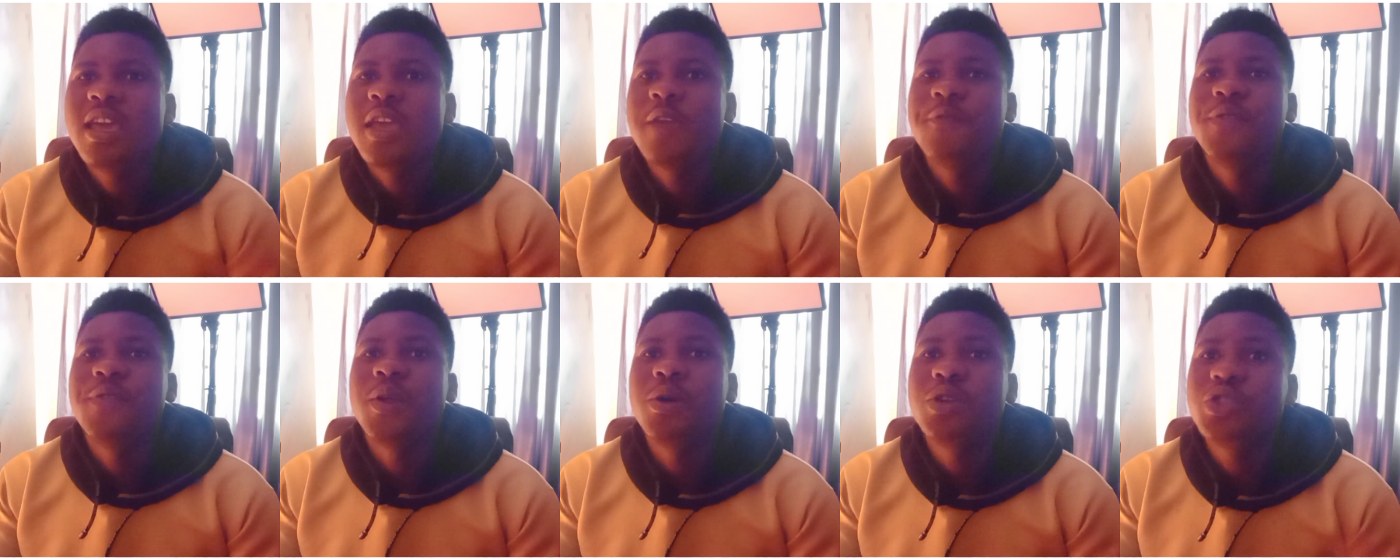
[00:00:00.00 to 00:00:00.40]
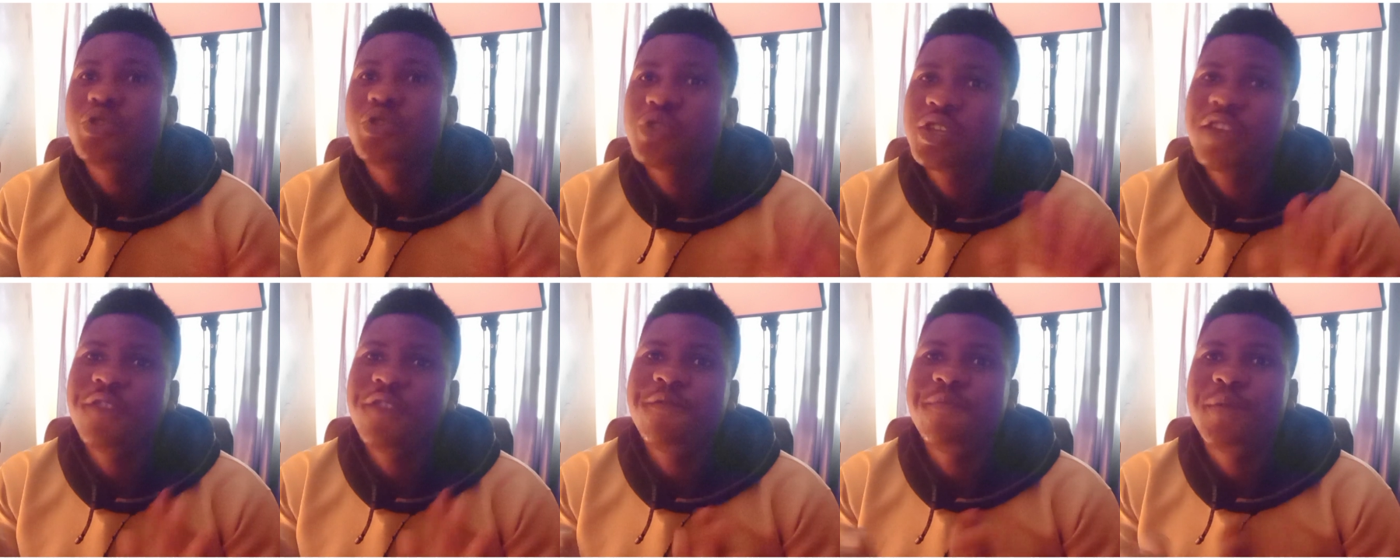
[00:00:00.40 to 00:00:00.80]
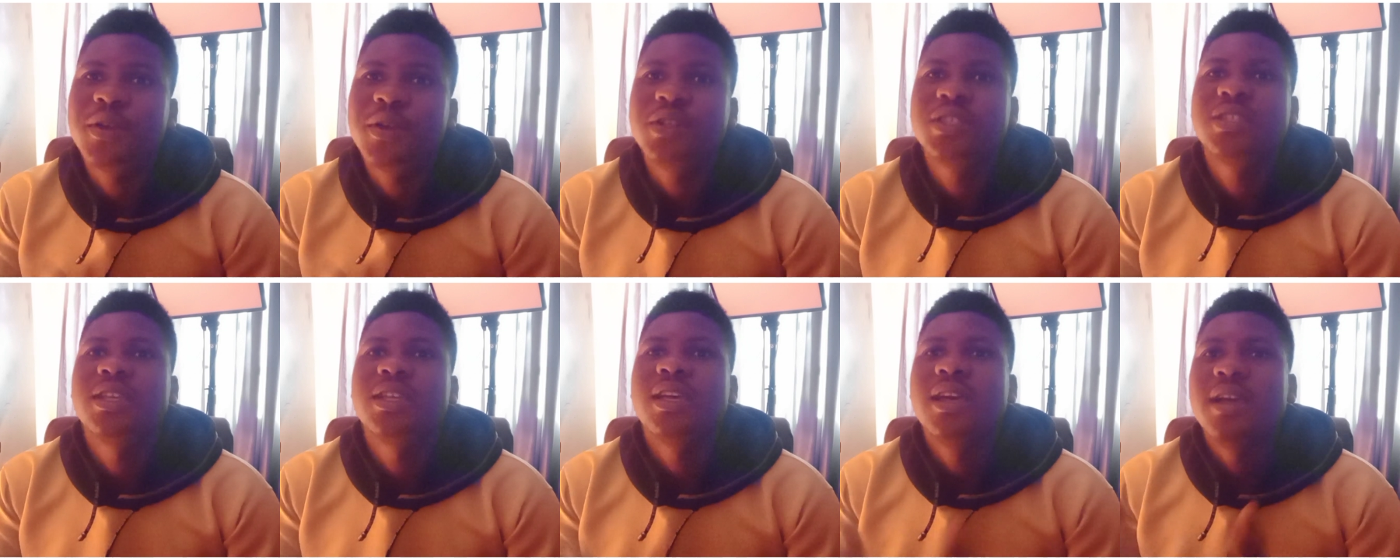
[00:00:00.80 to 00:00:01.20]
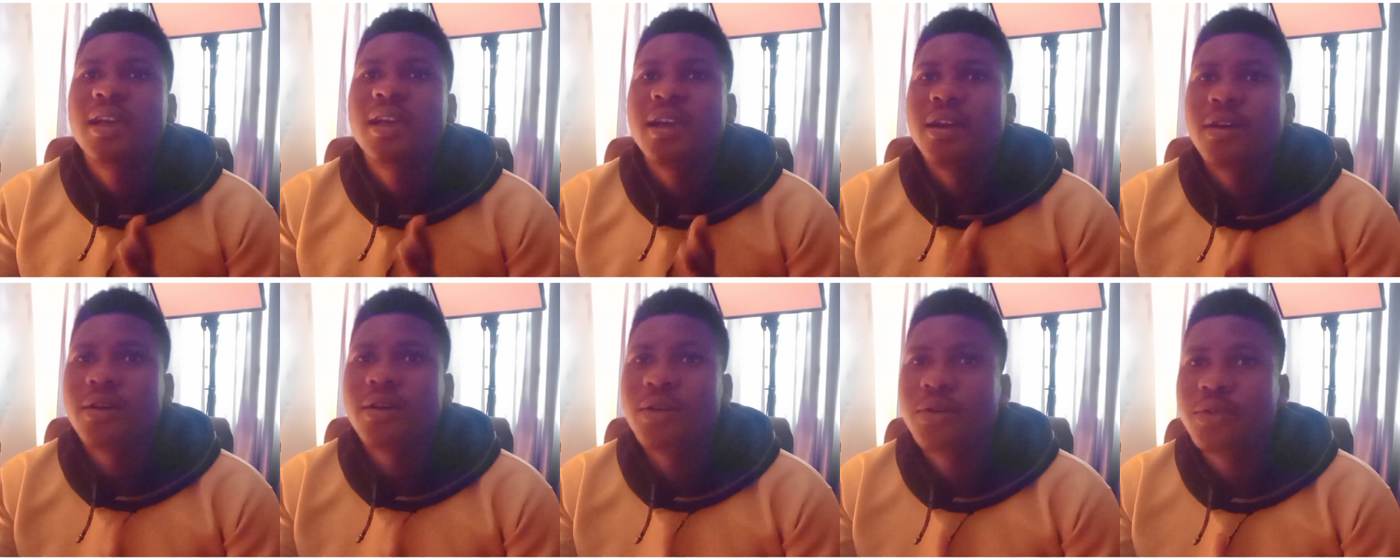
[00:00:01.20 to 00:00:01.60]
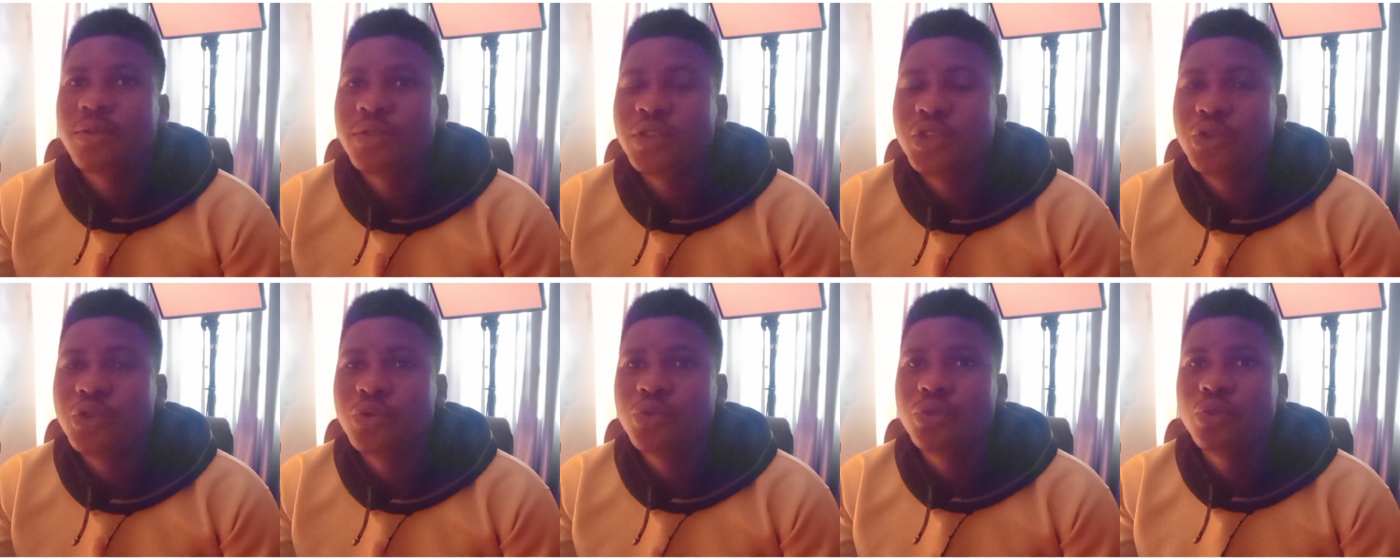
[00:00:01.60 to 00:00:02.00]
If they want to give birth,
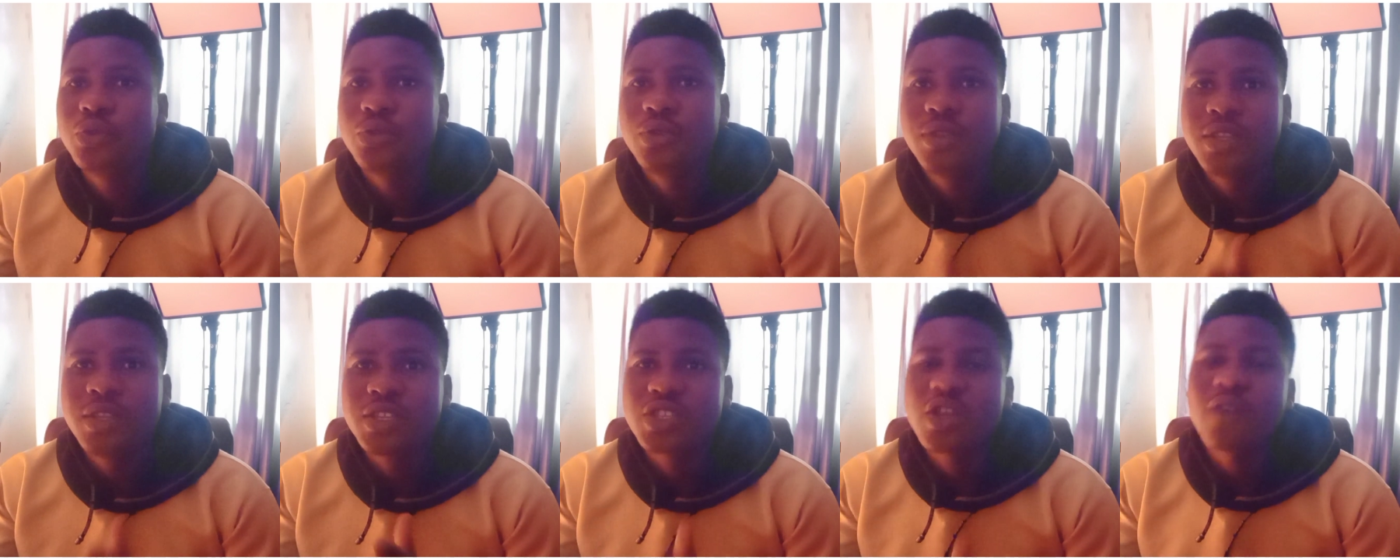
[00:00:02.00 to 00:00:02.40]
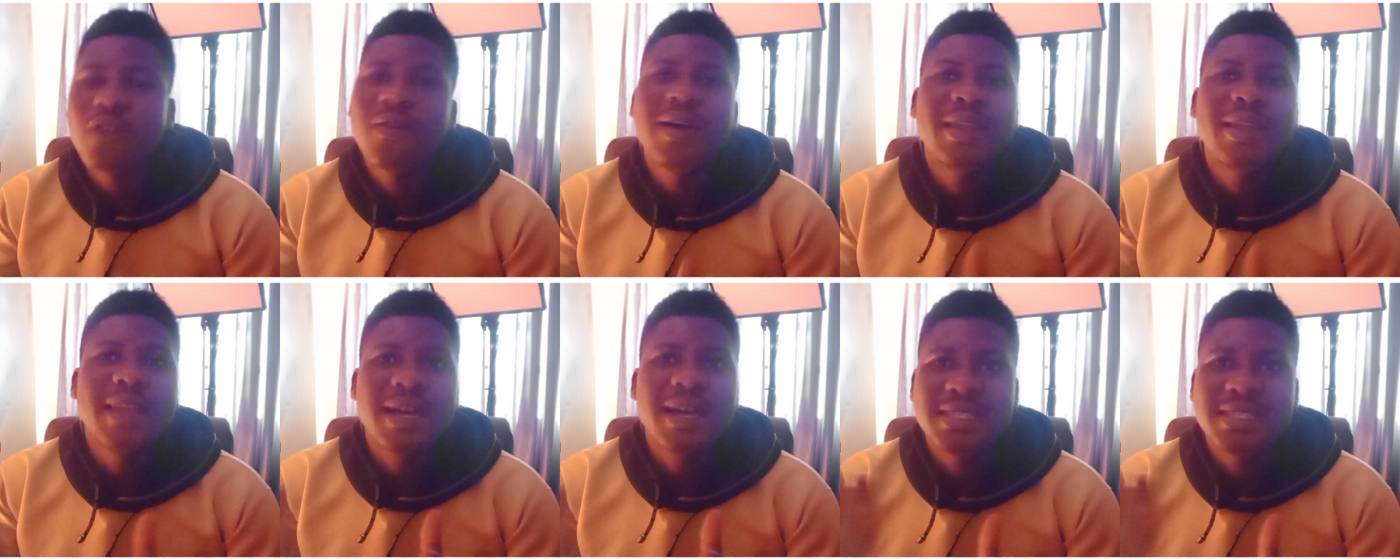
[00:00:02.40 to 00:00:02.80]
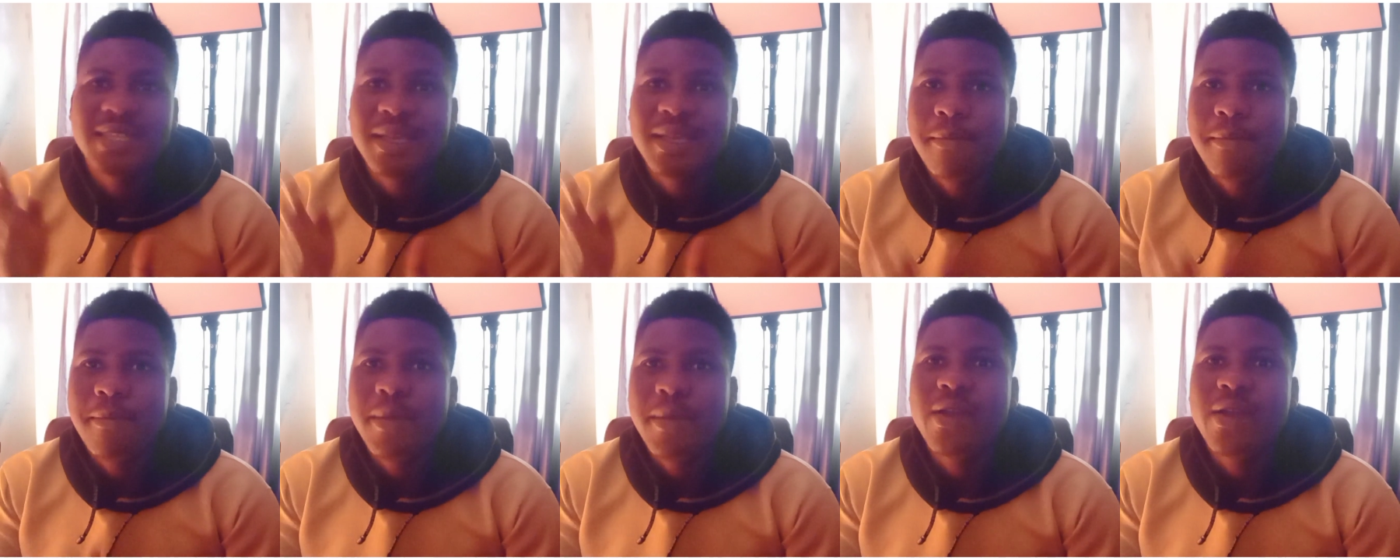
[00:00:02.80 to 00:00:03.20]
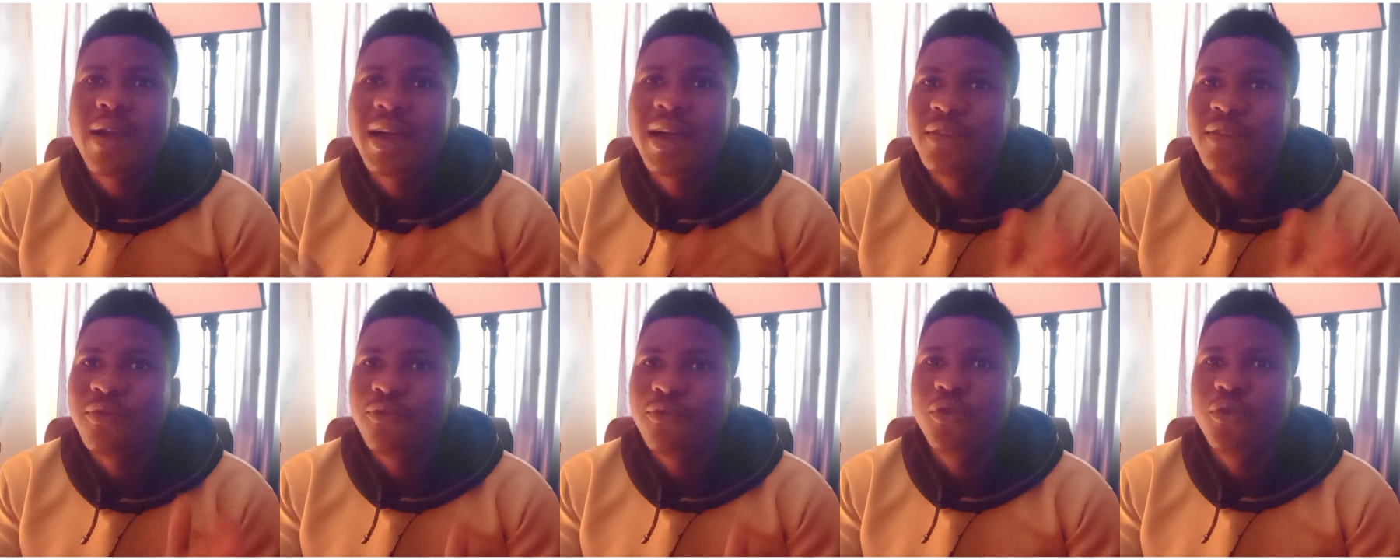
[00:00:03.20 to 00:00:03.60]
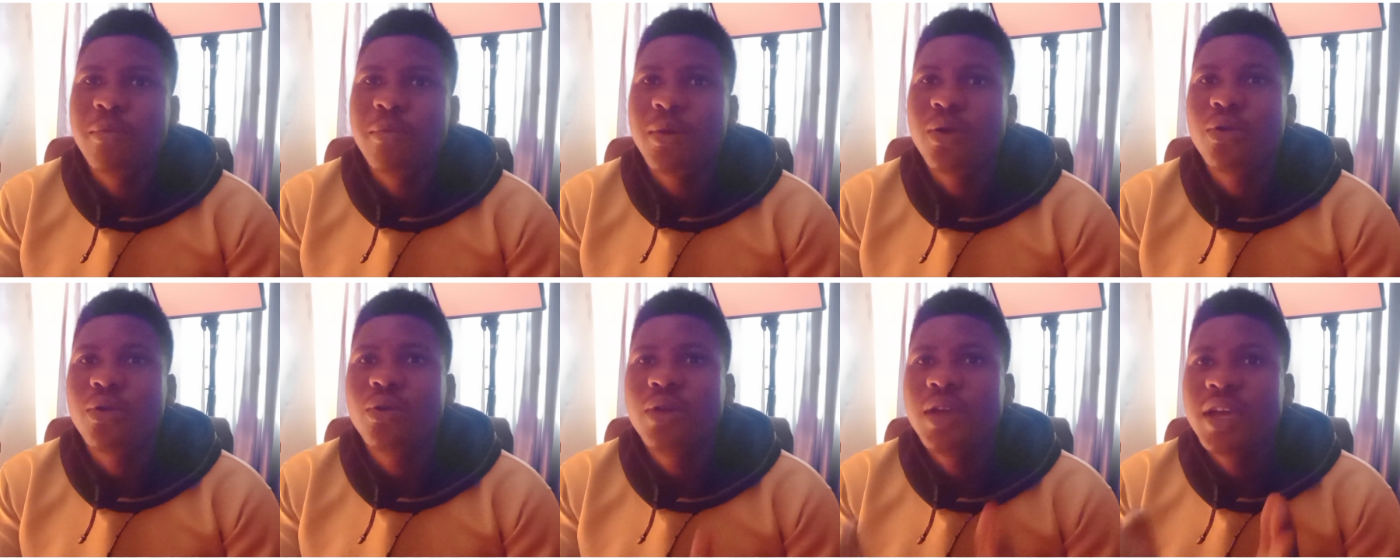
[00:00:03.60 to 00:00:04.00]
you discover that a male and a
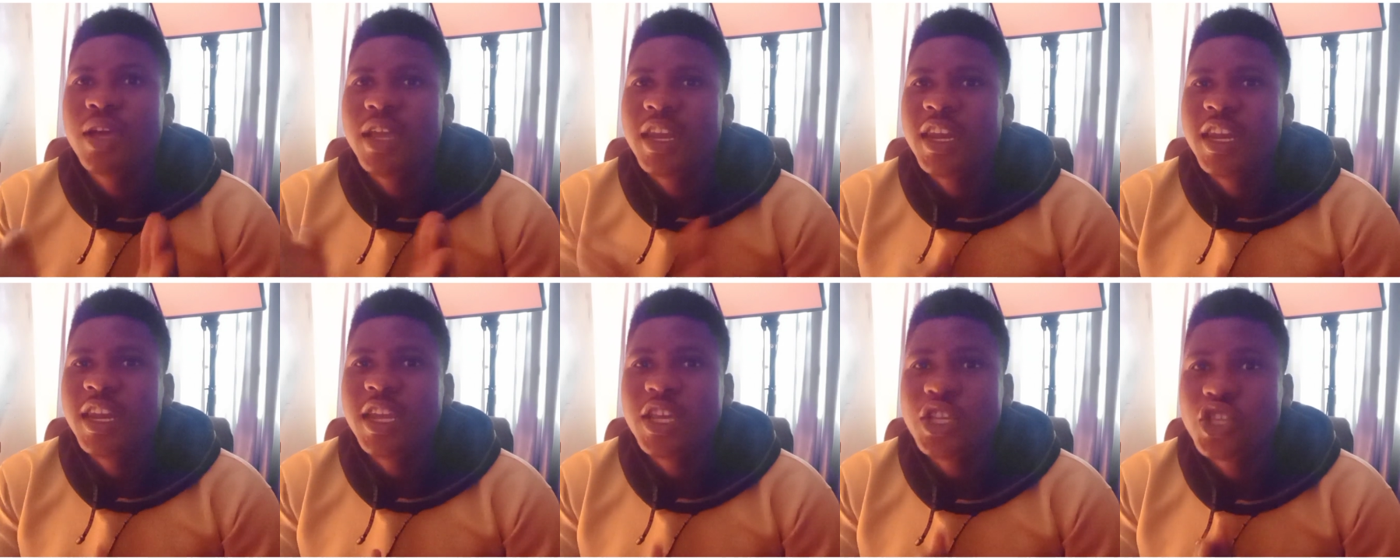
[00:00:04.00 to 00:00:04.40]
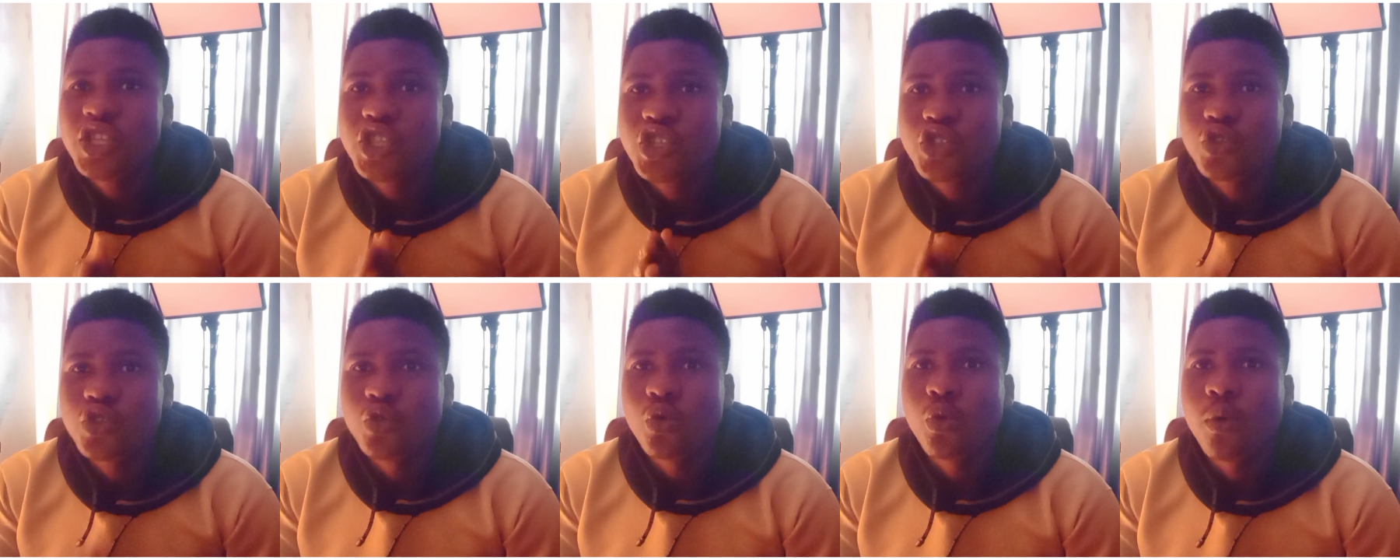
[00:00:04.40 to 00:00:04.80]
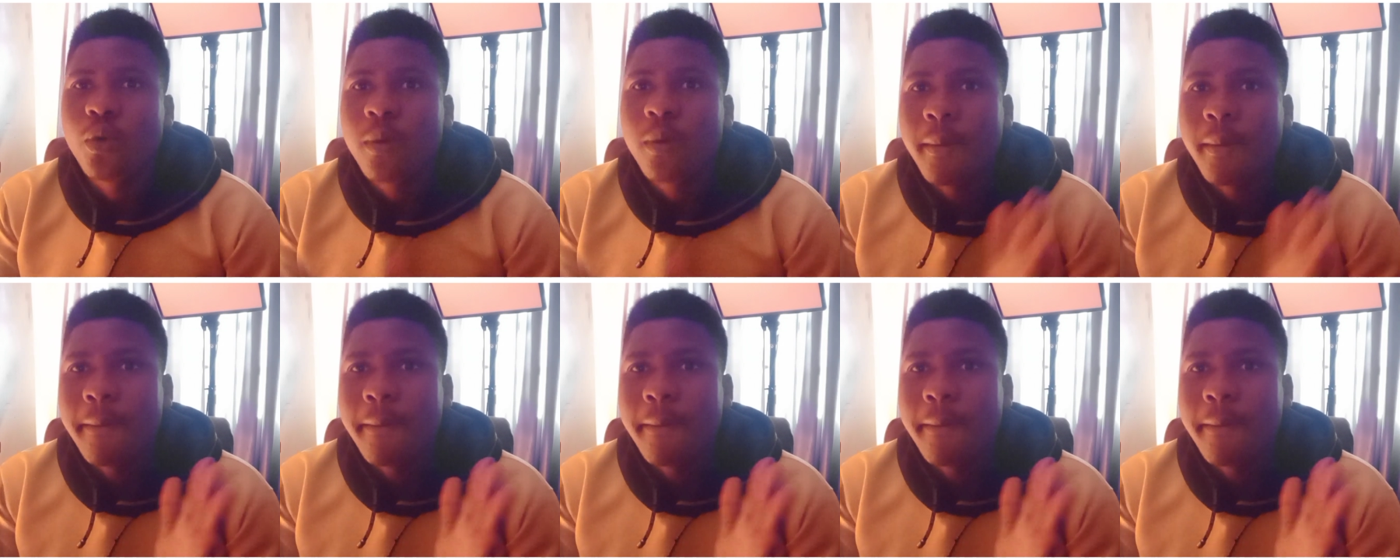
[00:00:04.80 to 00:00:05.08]
female needs to